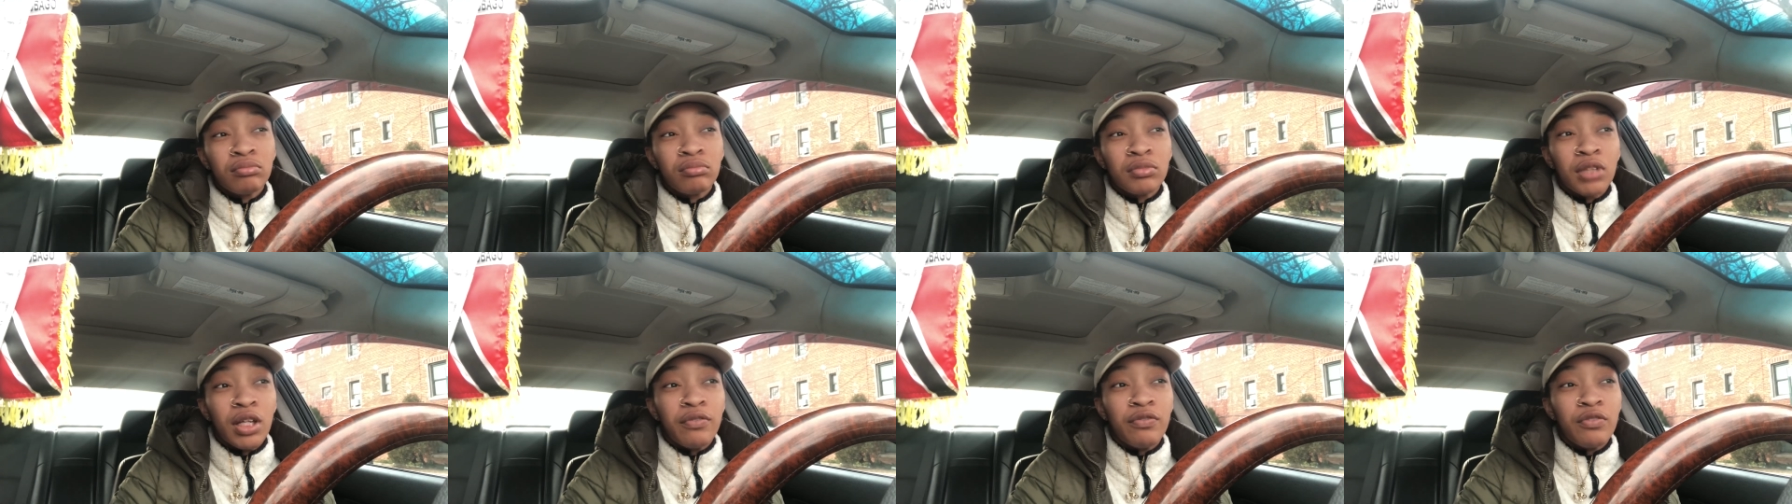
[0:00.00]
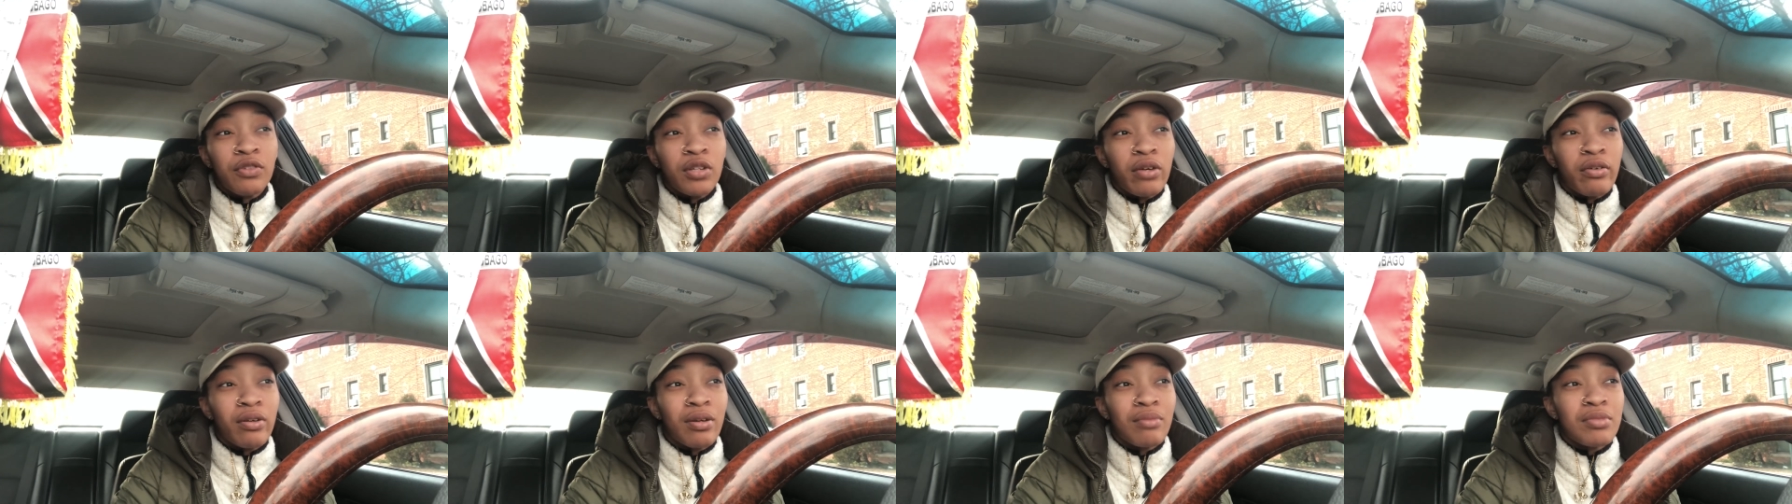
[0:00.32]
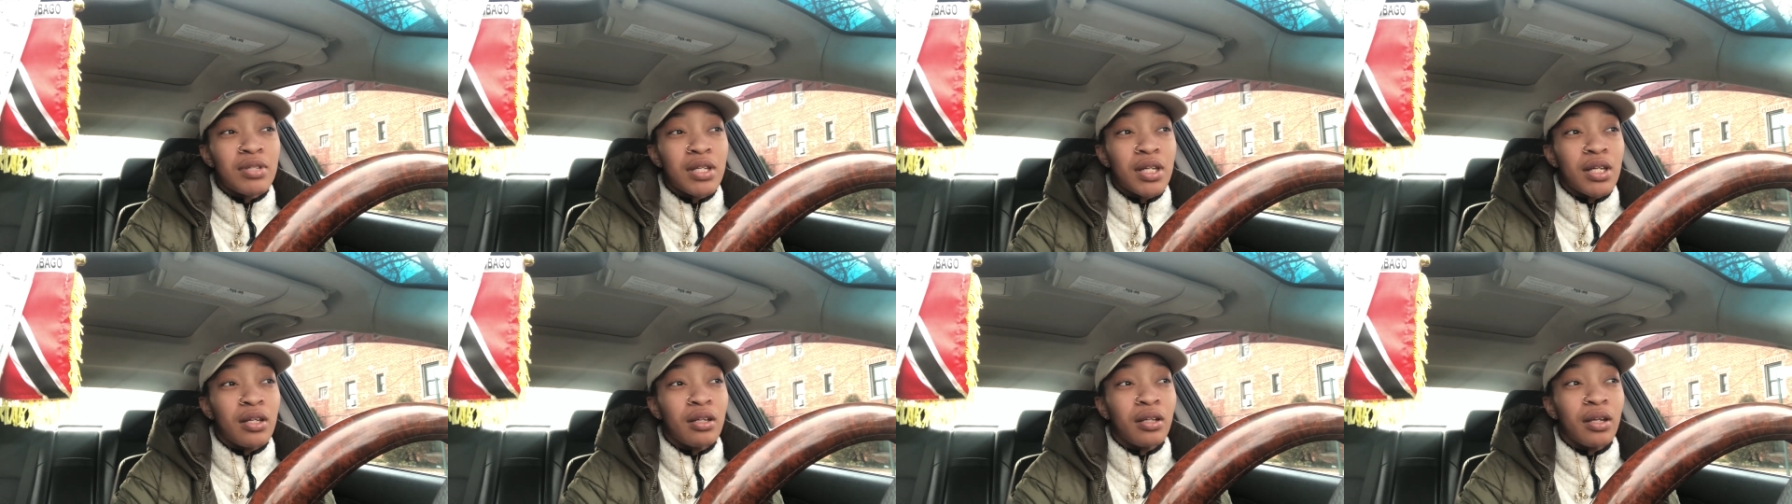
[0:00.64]
If you get what I'm
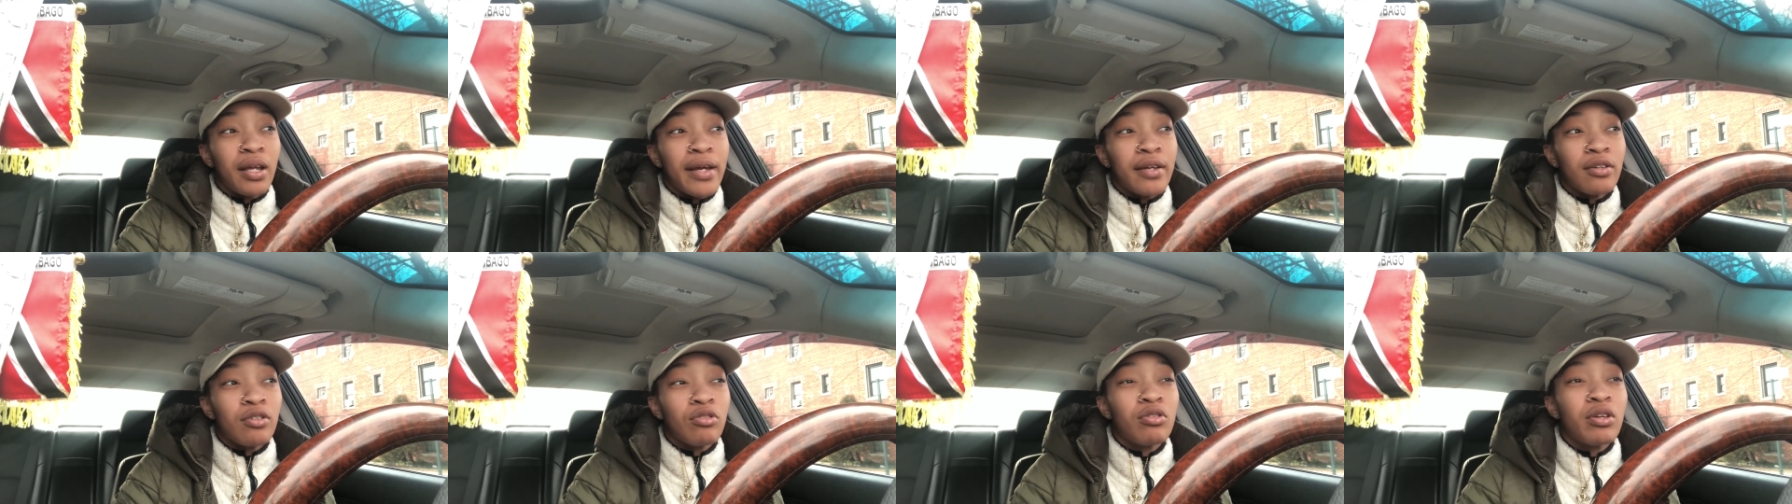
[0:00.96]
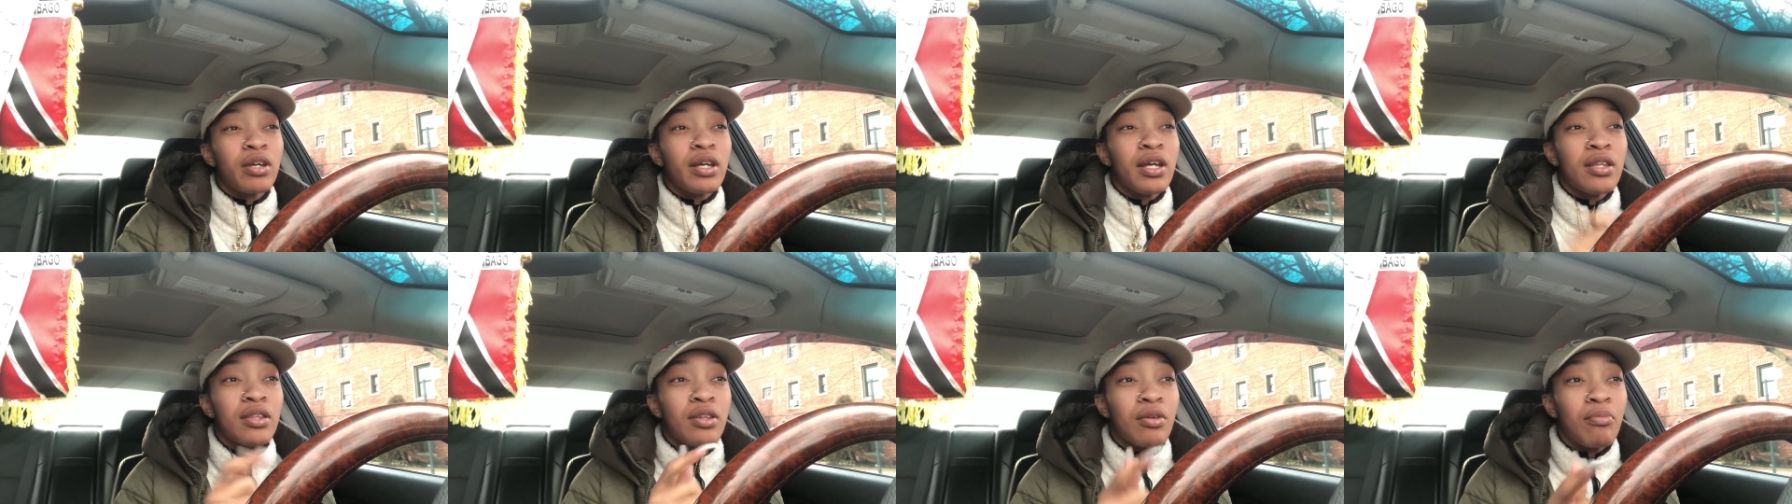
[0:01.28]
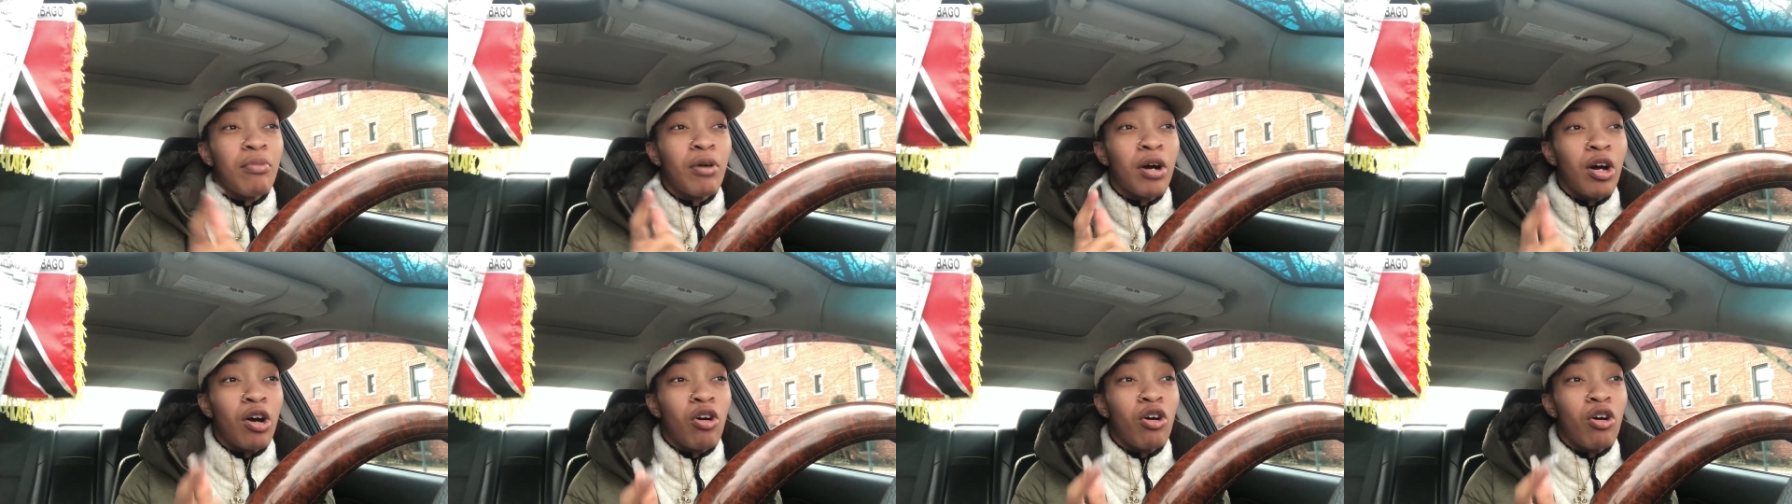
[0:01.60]
saying, like you could either
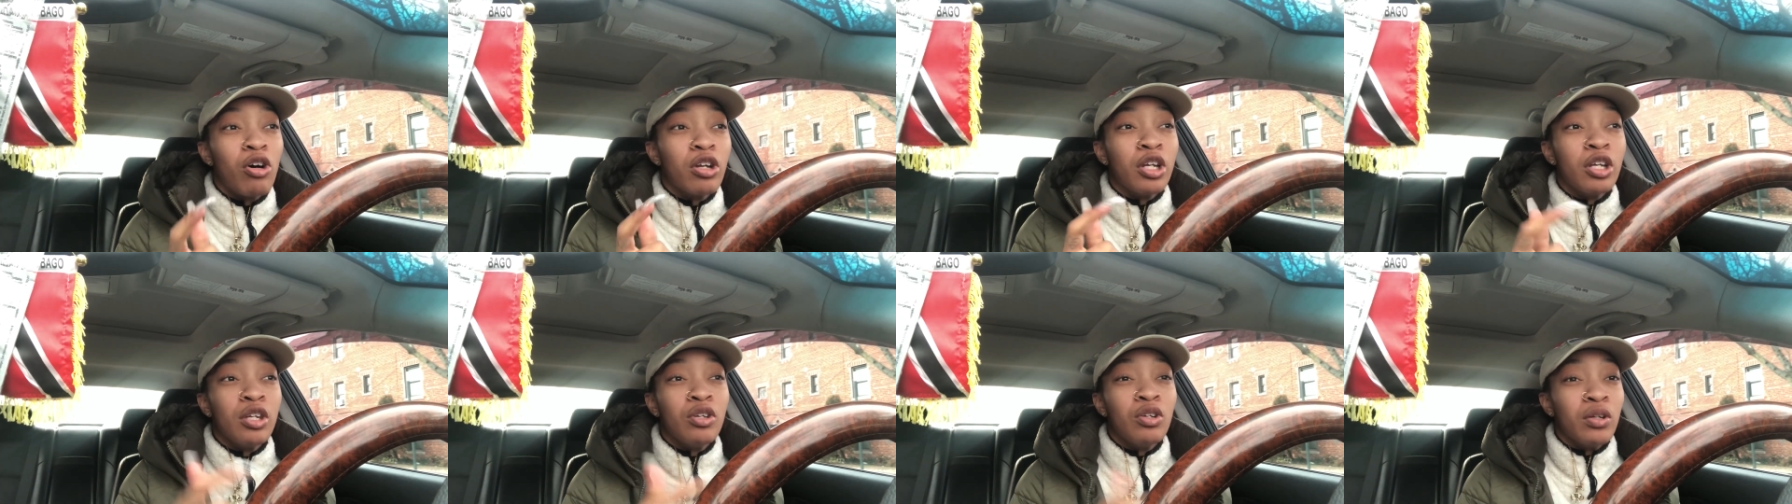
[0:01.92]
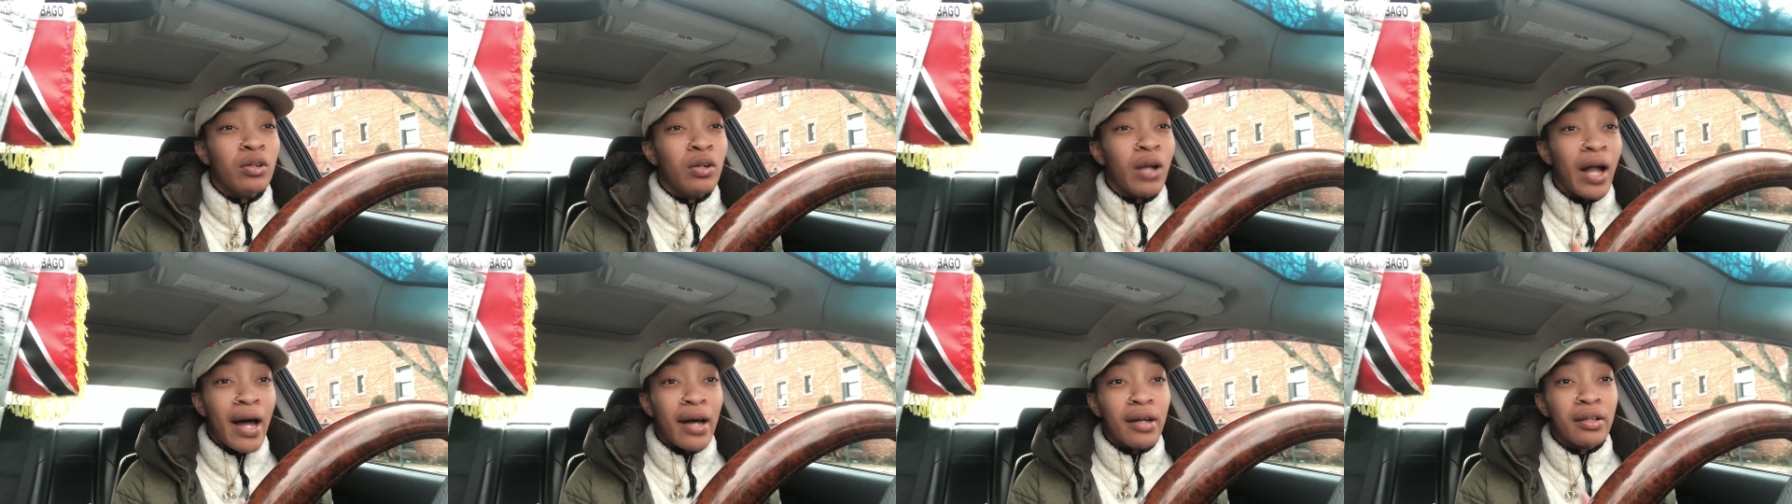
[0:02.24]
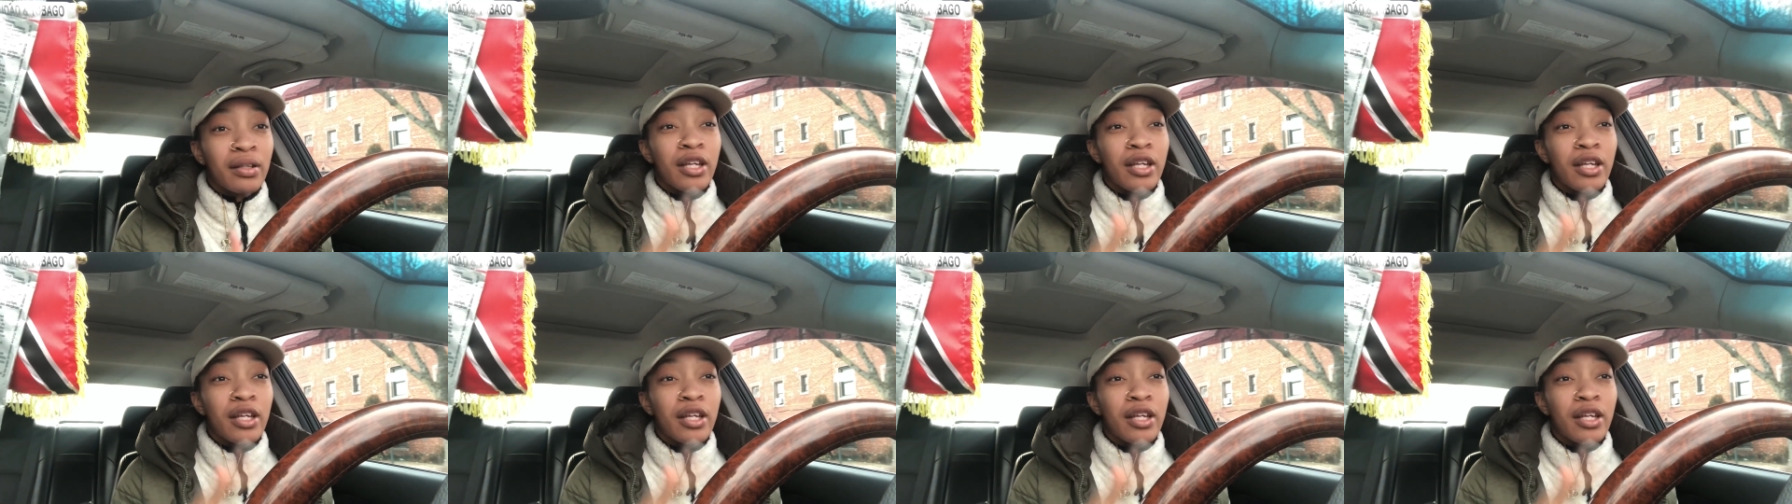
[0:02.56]
put on a new lock